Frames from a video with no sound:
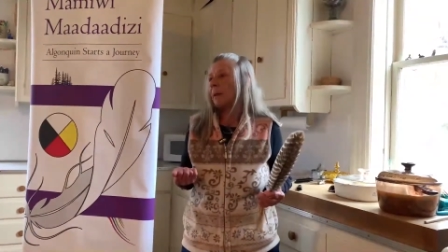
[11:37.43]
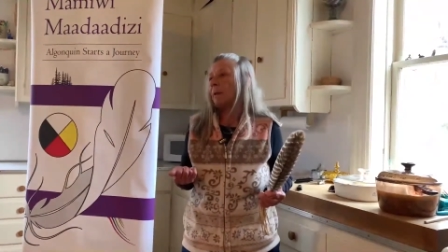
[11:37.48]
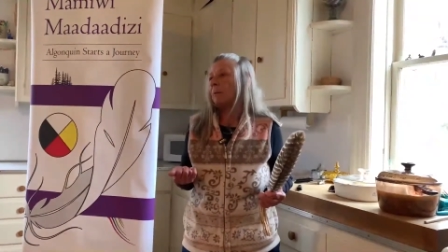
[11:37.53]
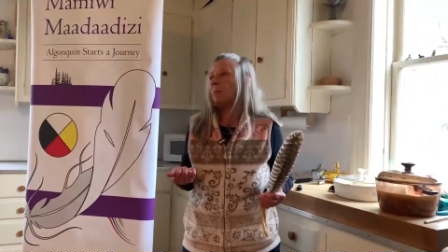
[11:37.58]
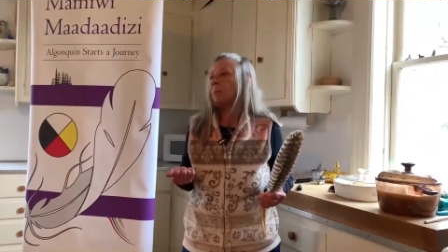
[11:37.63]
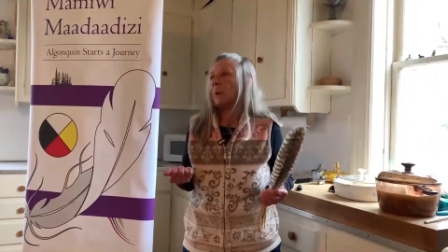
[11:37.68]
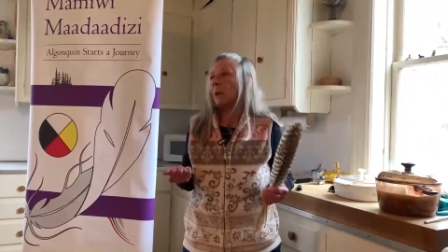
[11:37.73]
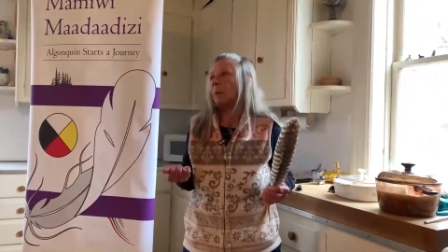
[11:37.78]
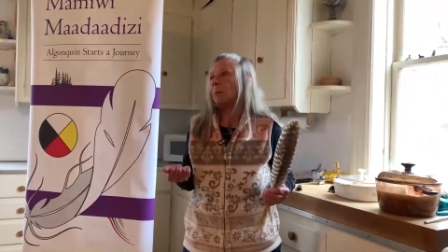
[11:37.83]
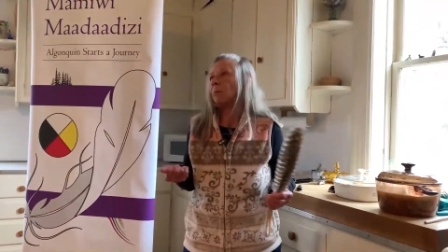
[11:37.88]

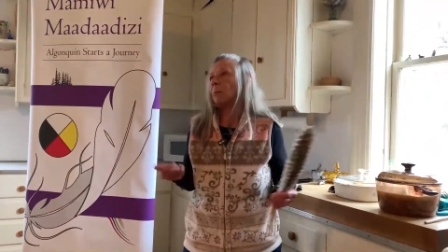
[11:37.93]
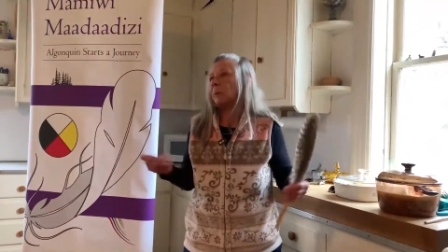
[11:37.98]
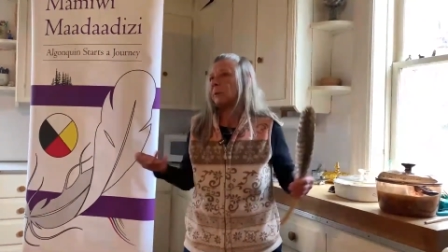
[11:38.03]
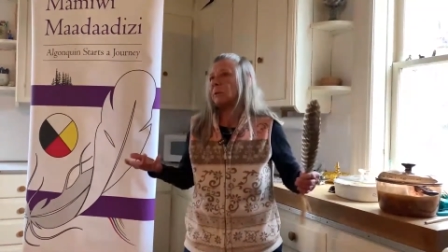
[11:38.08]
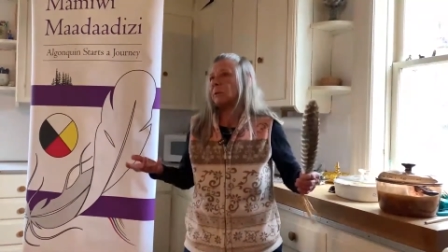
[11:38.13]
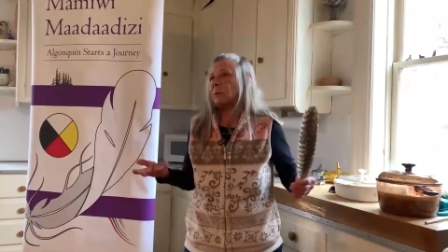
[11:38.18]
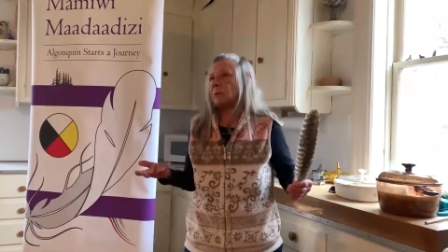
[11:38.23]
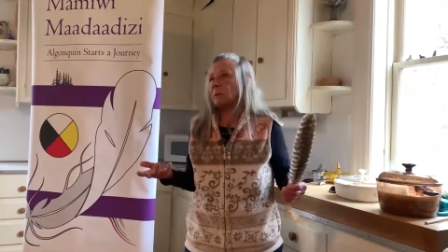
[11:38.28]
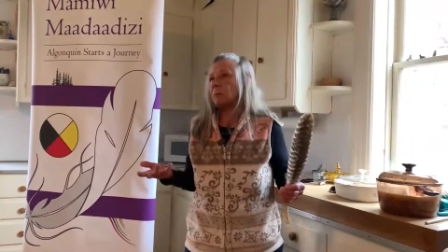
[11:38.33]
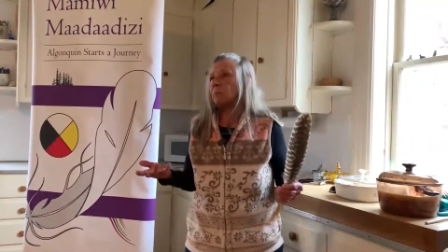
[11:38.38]
What
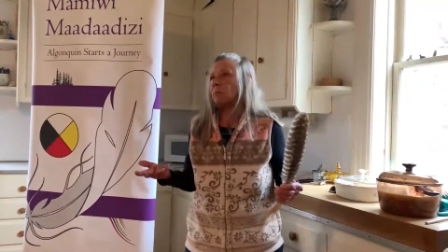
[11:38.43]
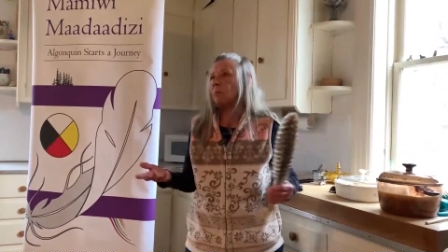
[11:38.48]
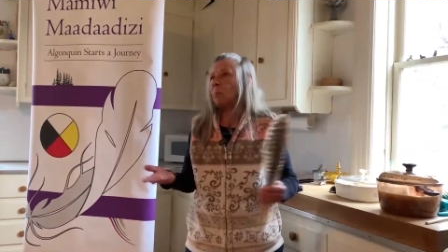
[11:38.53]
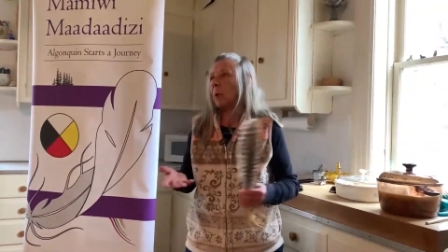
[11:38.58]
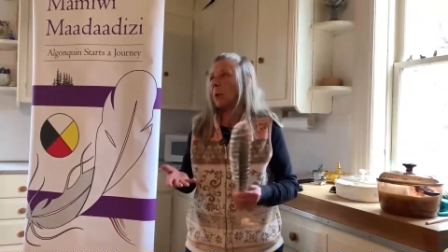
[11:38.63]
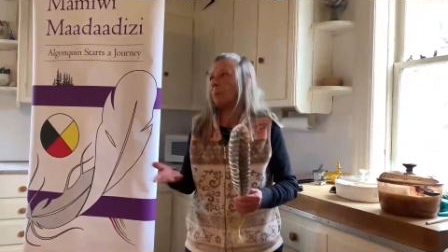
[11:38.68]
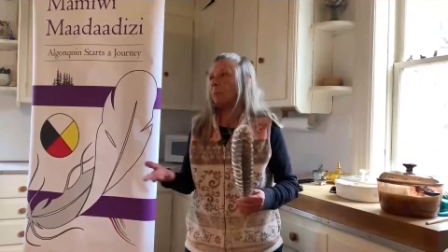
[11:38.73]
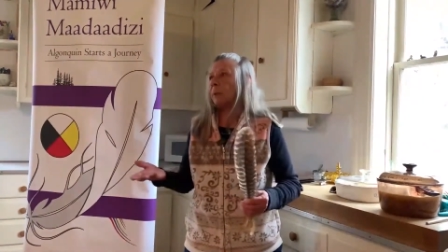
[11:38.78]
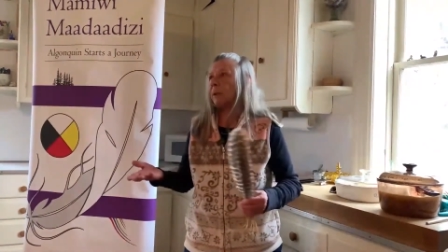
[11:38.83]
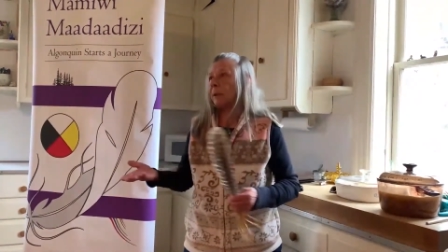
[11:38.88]
was
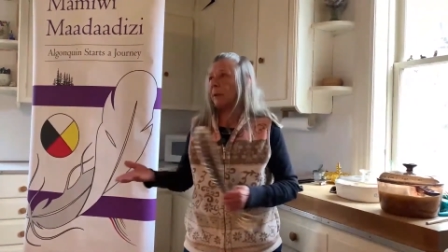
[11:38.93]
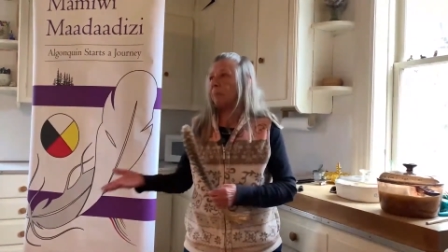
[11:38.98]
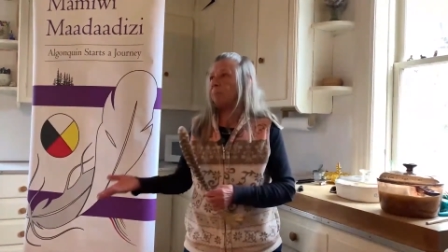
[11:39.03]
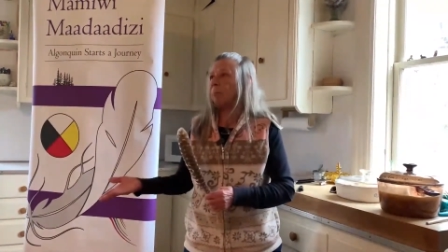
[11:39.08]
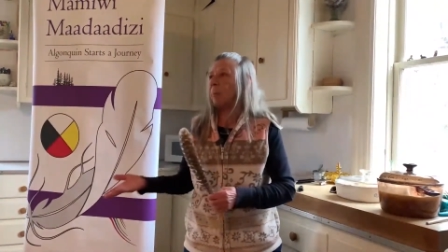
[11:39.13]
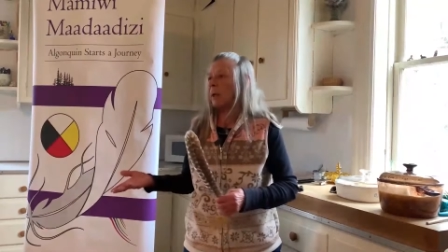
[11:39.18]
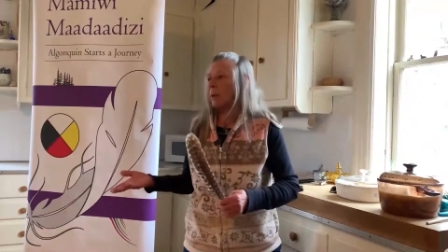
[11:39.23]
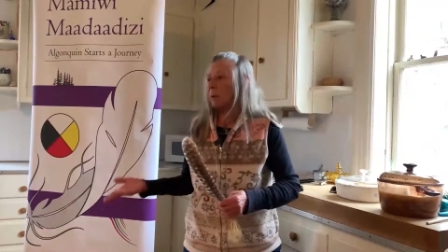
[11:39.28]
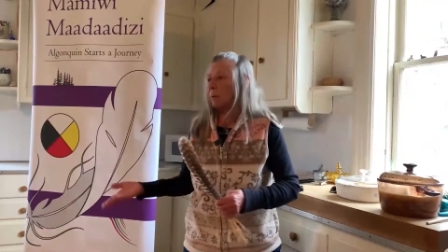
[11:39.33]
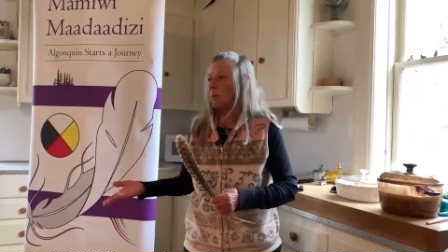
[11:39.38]
where we lived
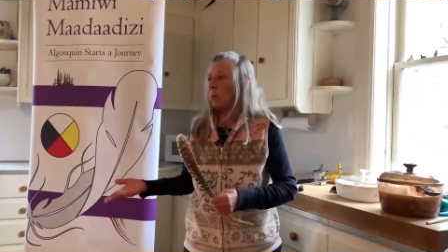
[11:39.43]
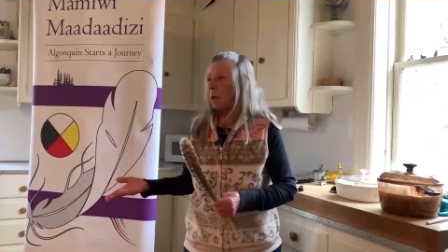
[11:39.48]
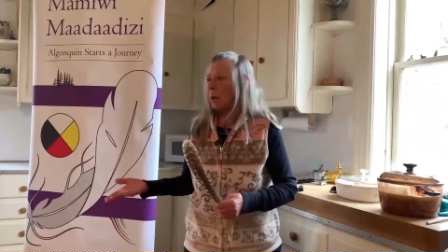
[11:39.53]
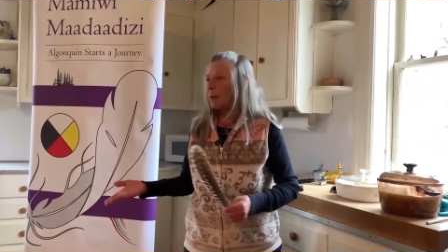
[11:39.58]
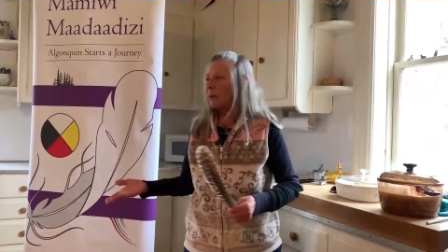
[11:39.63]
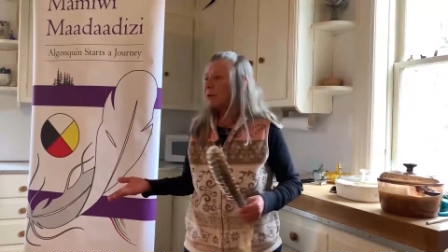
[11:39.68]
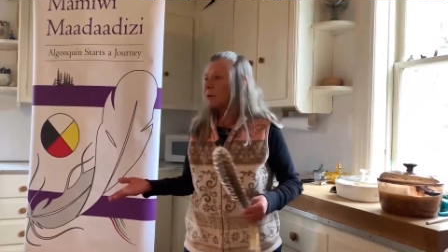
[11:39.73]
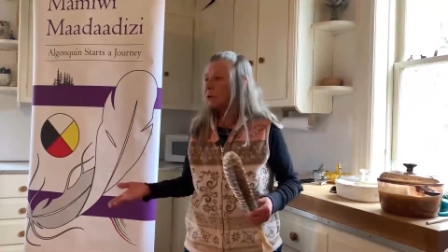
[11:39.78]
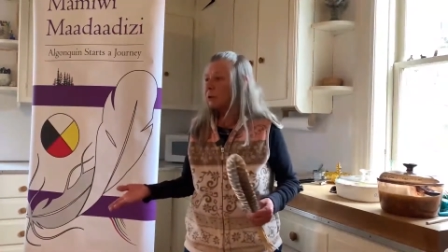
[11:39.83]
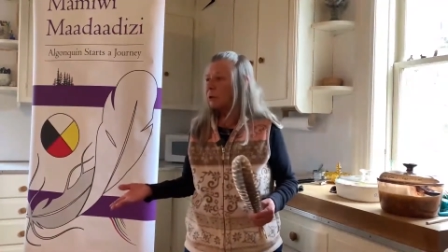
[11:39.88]
by the
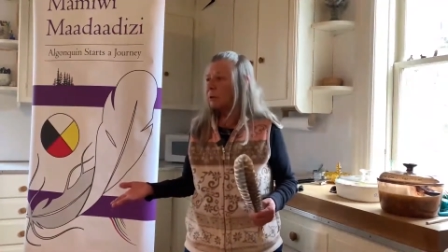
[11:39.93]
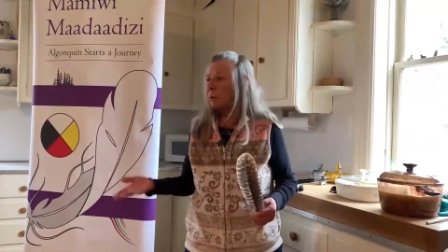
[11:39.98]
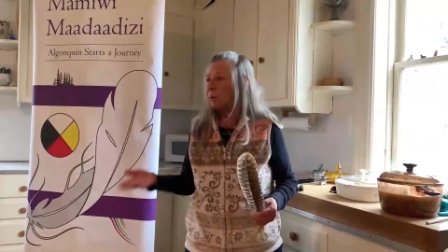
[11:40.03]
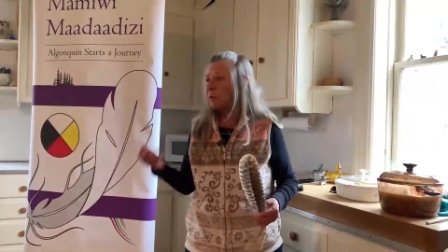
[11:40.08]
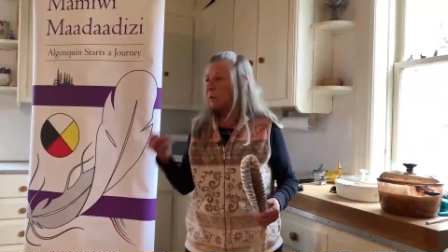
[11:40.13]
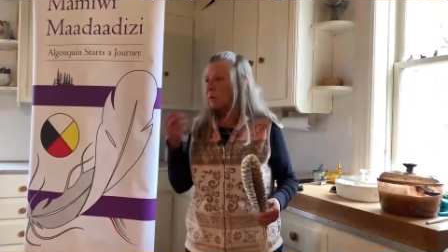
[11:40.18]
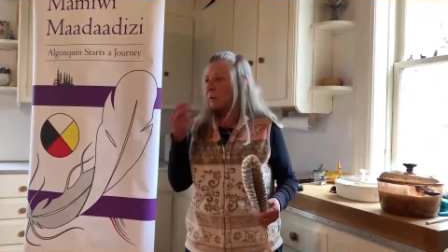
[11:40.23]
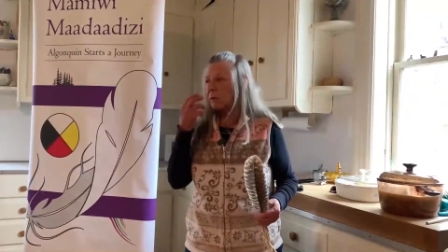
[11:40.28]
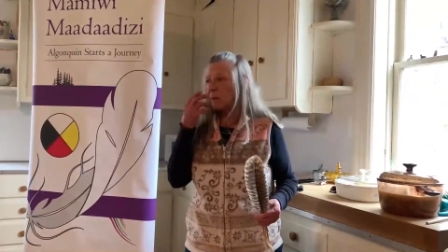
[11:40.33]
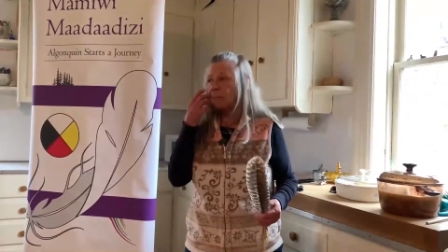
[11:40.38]
water during
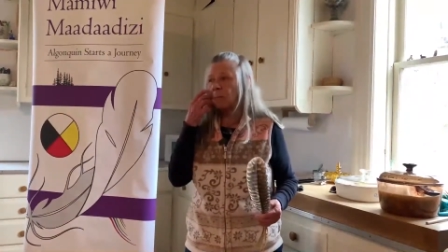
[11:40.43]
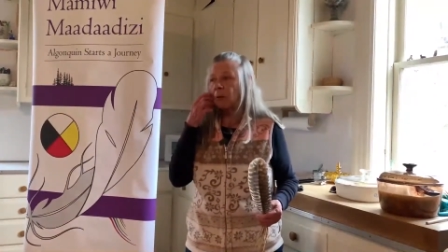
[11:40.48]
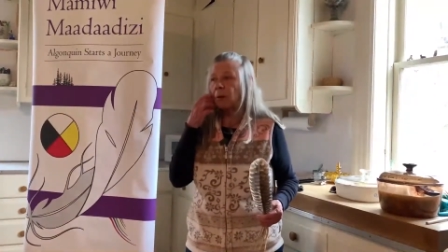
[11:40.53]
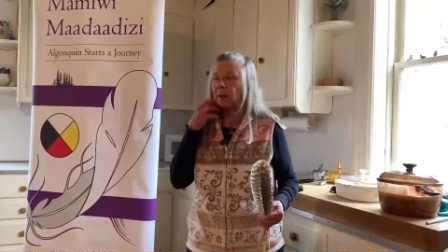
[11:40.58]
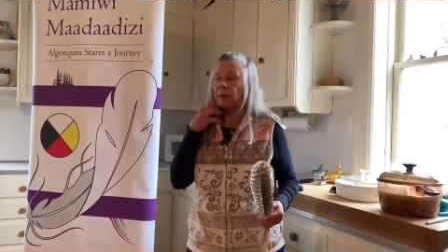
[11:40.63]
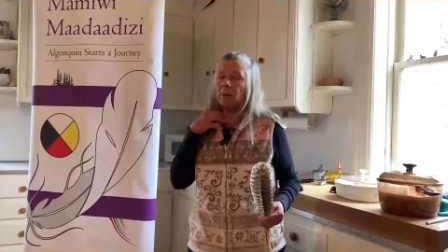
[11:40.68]
the summer.